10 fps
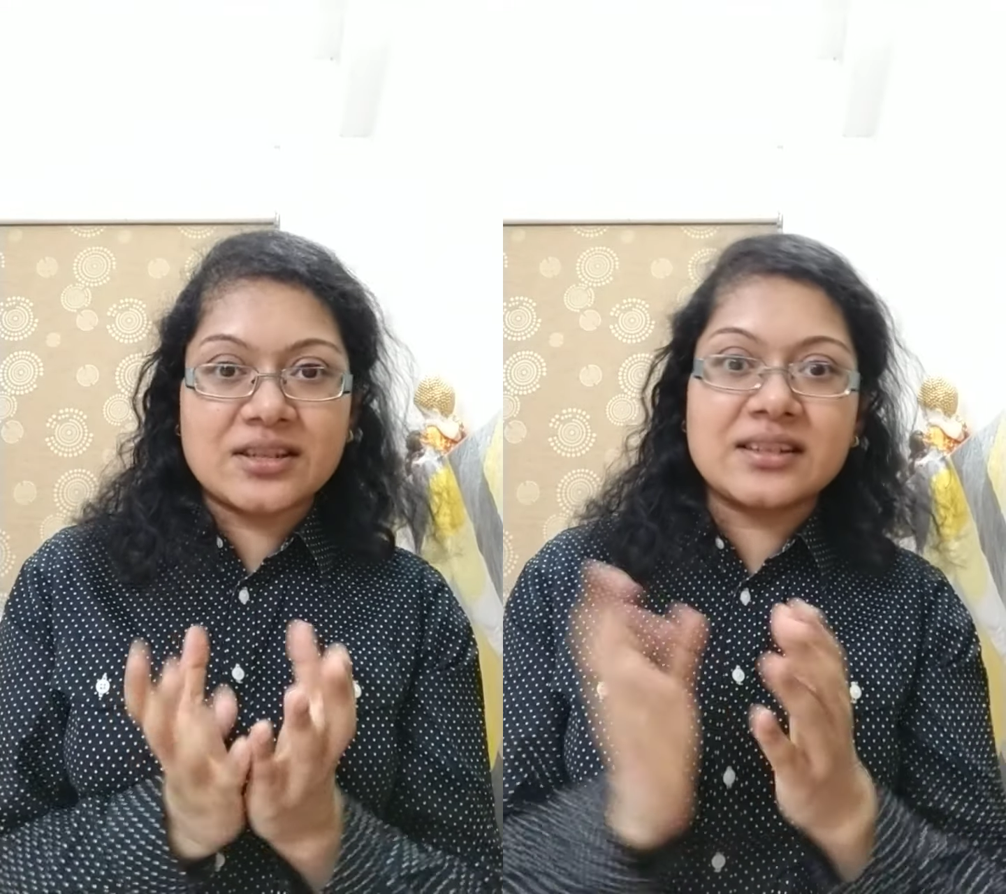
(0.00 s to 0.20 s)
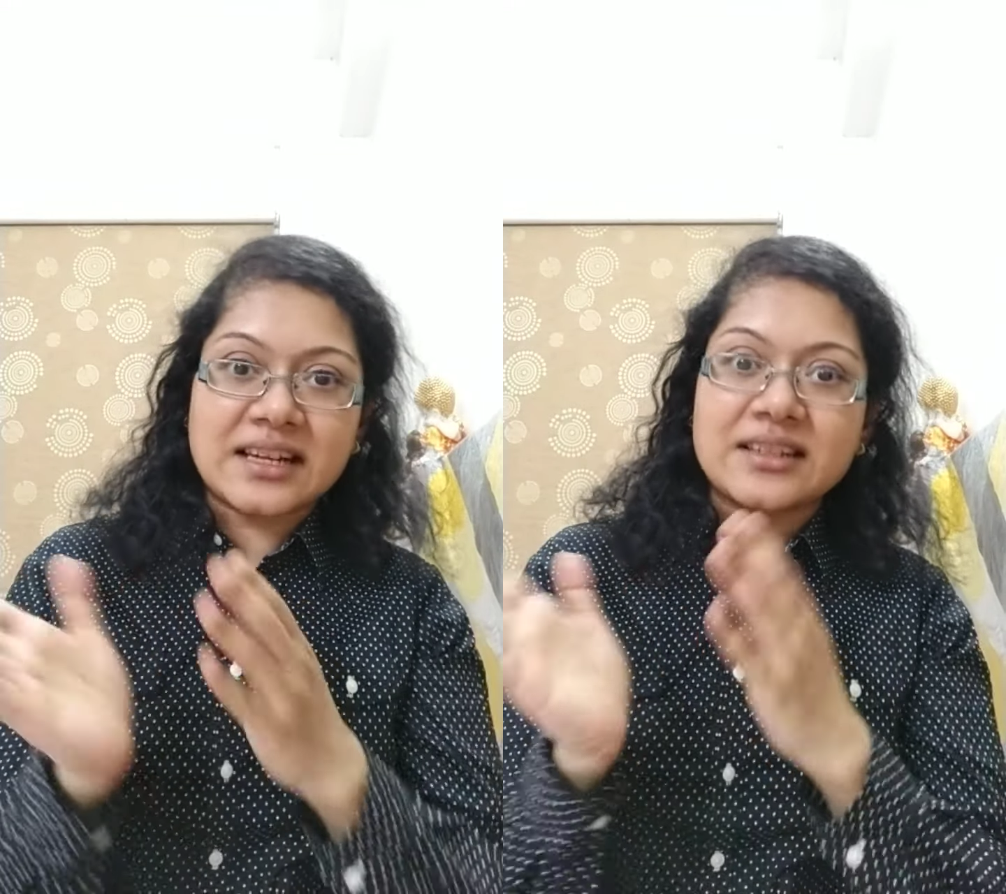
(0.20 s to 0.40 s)

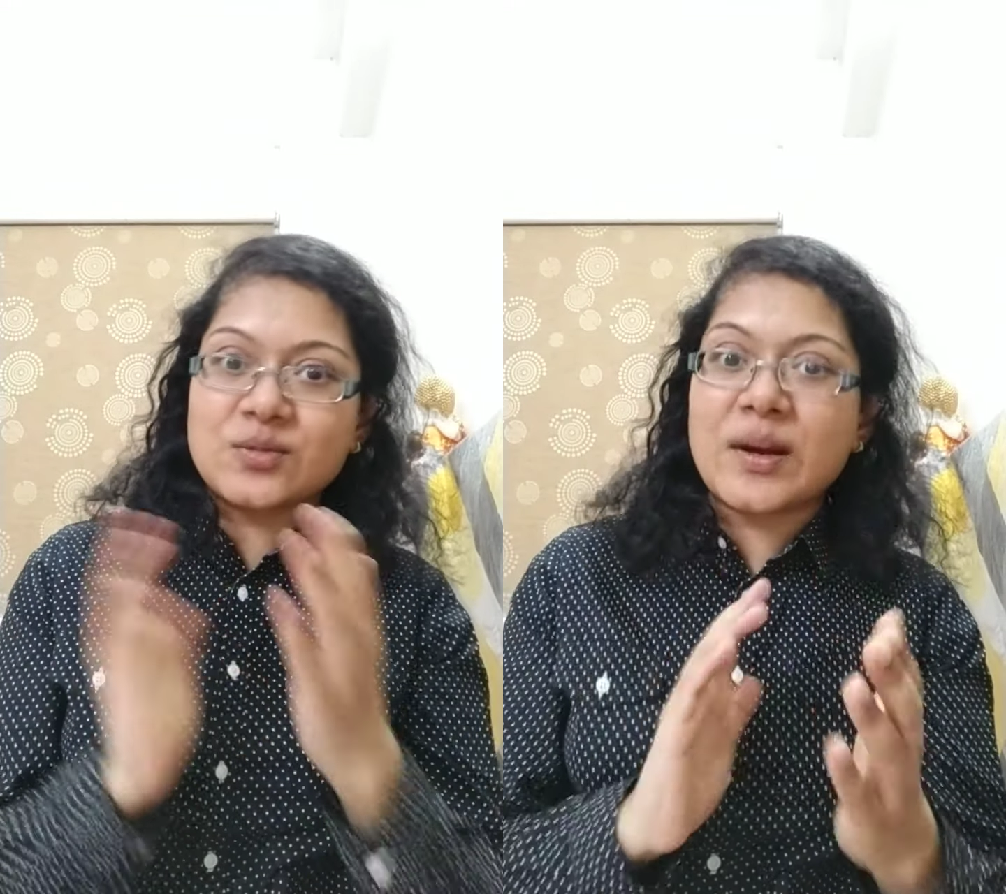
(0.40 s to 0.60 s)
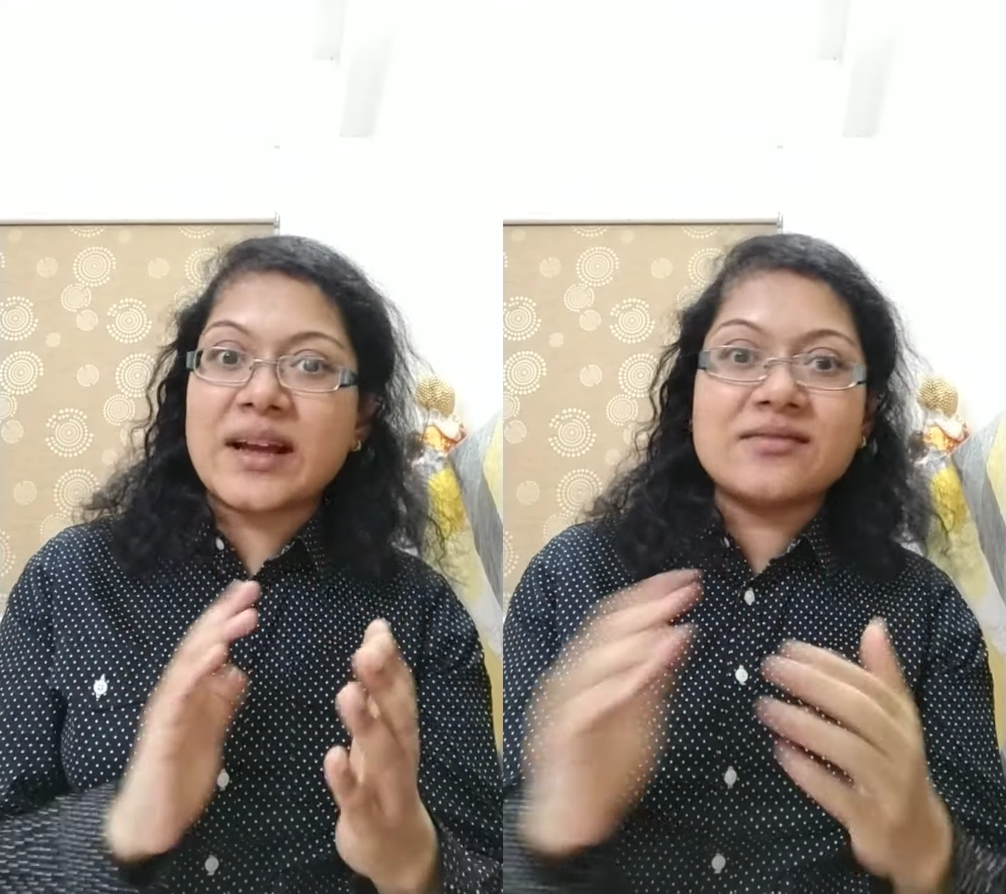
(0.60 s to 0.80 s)
that
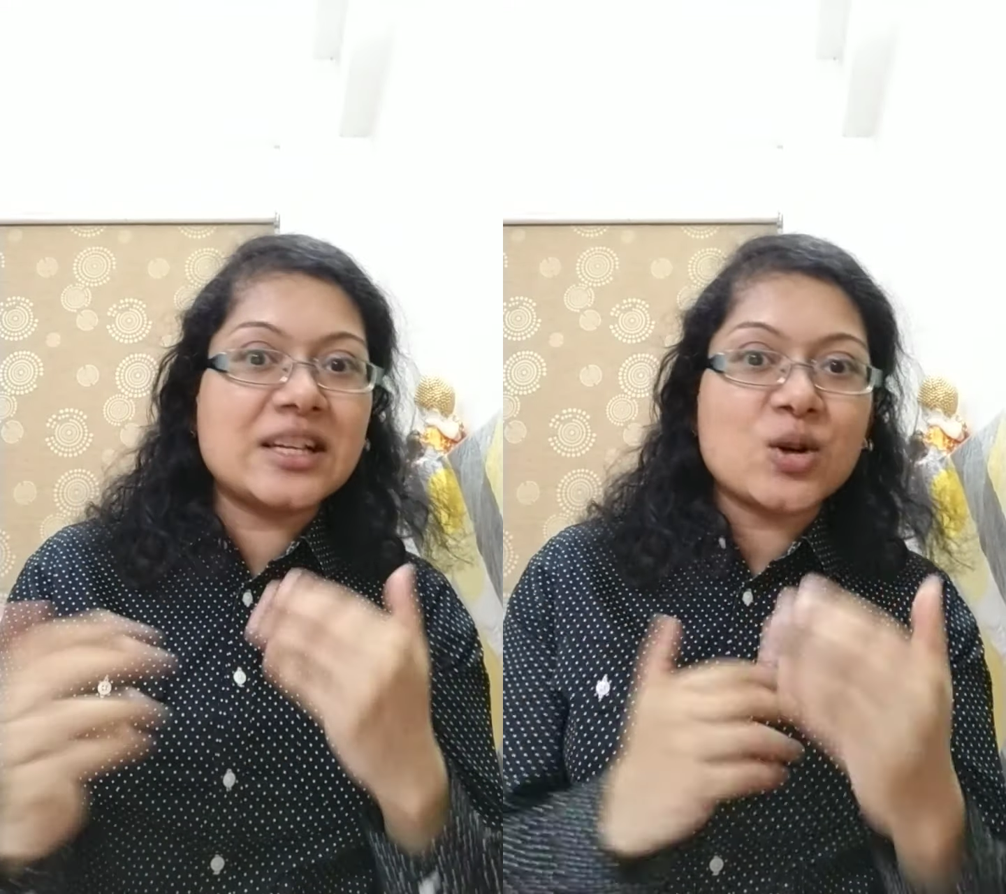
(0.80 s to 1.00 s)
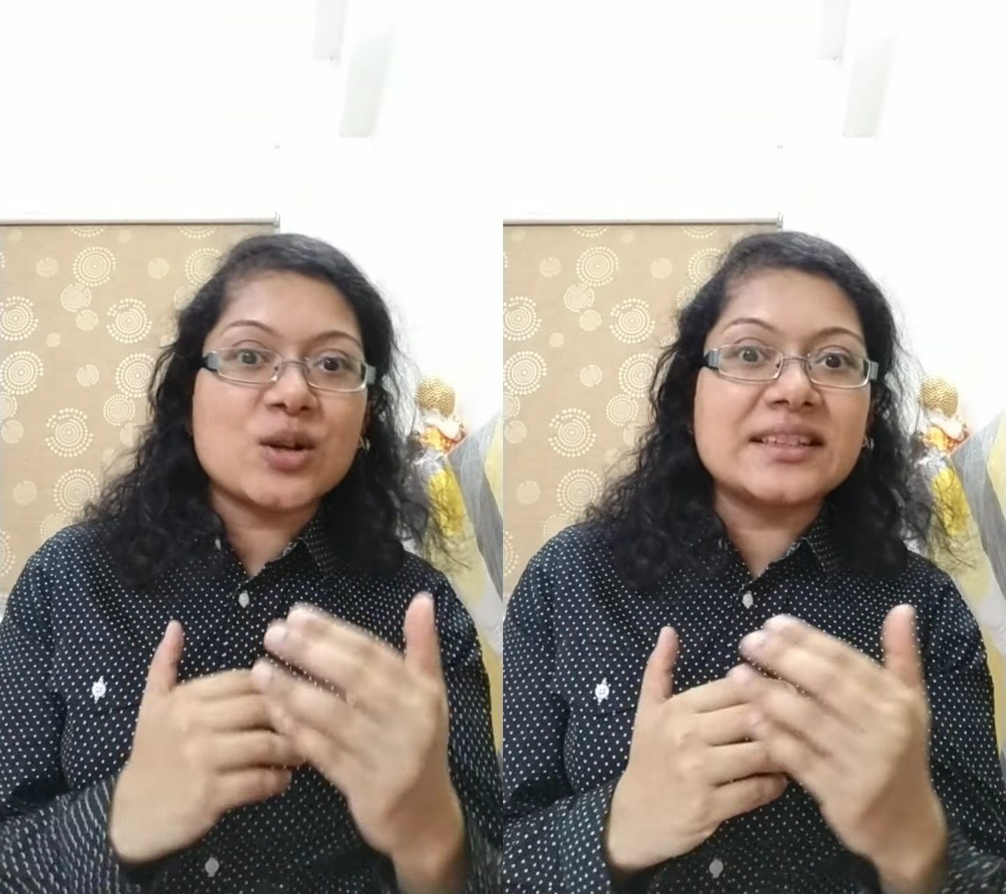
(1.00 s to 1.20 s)
is why we
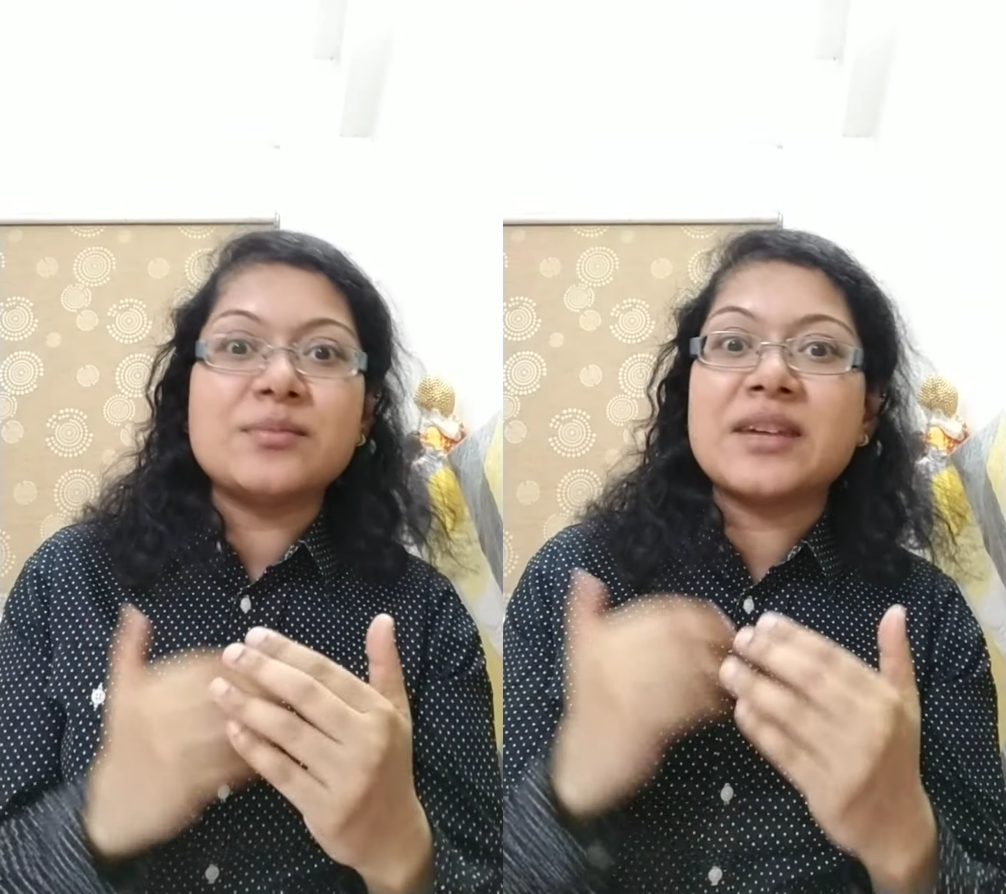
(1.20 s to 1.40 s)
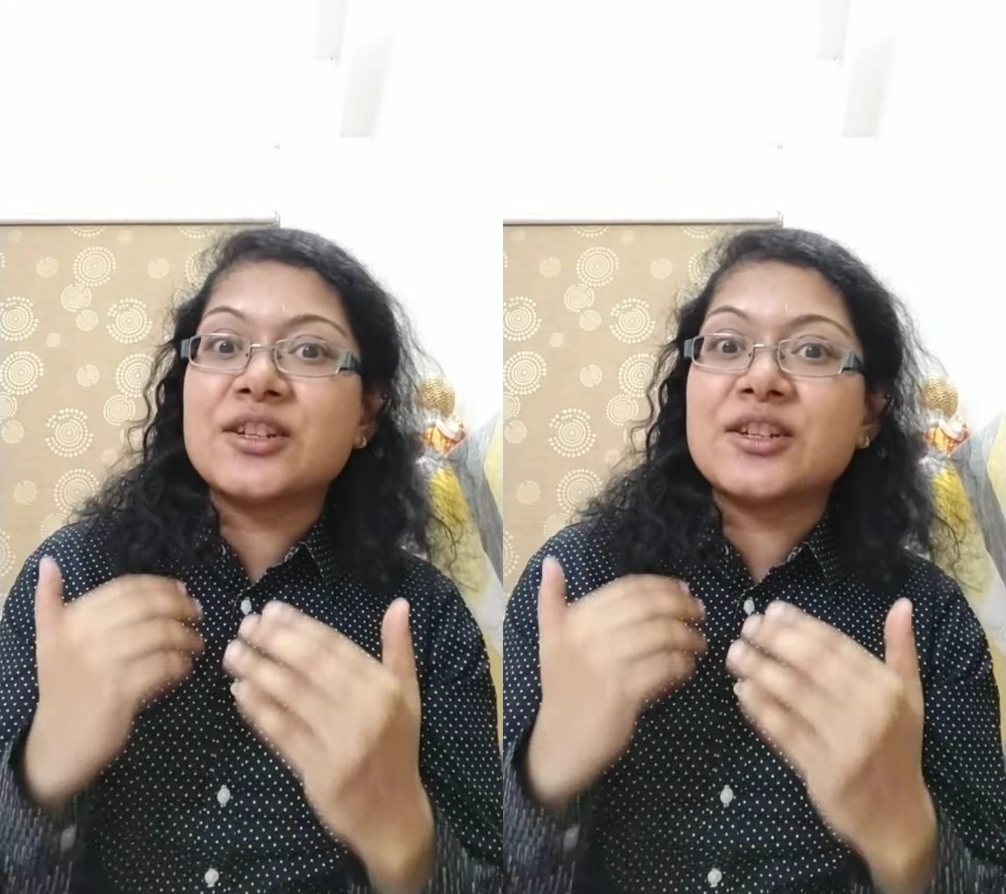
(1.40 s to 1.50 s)
call them